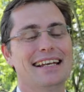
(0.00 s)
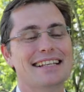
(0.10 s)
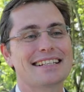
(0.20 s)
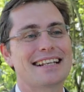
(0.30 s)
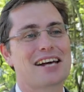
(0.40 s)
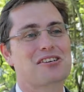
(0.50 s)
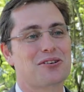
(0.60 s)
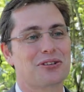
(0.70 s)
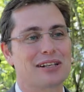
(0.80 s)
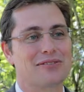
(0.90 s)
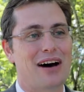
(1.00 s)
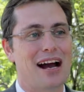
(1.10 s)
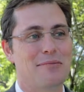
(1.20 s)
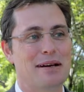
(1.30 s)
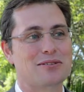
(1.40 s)
international
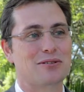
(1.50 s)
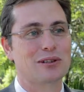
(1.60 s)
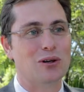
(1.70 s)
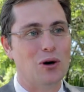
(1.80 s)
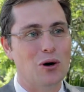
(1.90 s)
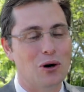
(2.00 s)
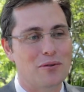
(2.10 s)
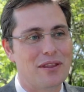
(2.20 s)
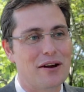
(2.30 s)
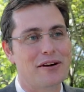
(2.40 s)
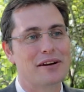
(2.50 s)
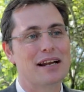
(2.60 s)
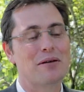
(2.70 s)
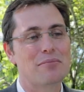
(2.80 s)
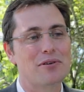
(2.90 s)
environmental law, there are a
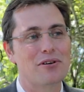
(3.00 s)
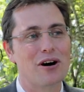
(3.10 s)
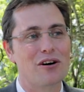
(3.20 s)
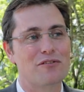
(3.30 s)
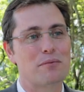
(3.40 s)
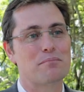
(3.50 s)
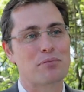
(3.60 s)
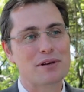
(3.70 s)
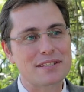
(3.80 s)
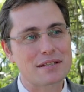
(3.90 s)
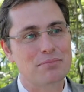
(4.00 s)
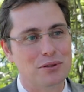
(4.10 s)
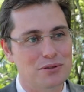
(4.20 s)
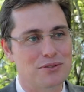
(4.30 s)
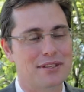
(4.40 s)
number of
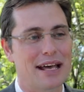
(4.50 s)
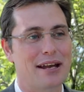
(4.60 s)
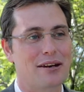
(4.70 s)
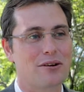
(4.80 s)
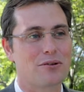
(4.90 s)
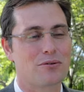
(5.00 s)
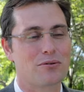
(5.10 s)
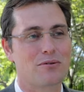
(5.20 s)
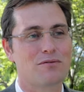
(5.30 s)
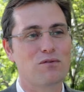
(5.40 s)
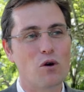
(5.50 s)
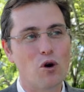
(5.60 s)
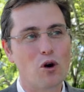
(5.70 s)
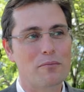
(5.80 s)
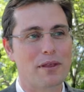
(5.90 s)
principles that
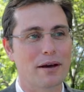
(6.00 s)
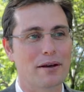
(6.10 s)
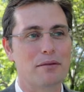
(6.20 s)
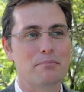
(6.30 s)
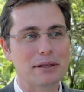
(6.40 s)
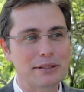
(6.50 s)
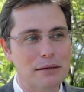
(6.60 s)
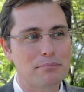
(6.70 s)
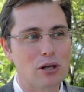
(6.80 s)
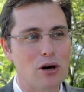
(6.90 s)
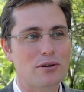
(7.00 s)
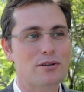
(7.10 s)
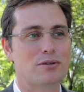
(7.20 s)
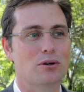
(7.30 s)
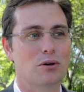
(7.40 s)
form the building
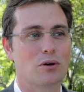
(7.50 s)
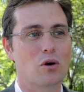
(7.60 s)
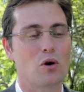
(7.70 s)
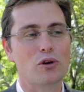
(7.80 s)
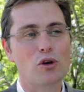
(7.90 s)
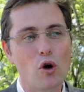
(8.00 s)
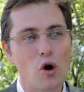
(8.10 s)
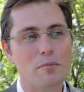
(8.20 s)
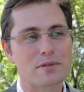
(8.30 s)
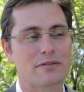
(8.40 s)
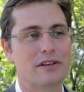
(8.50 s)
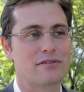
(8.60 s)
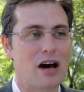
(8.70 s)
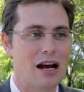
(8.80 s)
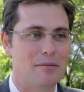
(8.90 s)
blocks or norms of
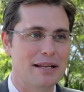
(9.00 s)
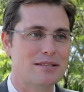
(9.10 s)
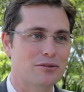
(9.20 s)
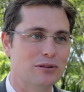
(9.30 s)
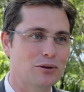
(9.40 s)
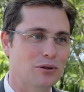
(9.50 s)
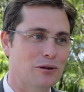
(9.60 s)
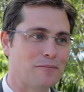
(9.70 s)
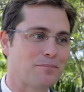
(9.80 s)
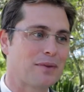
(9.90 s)
environmental law.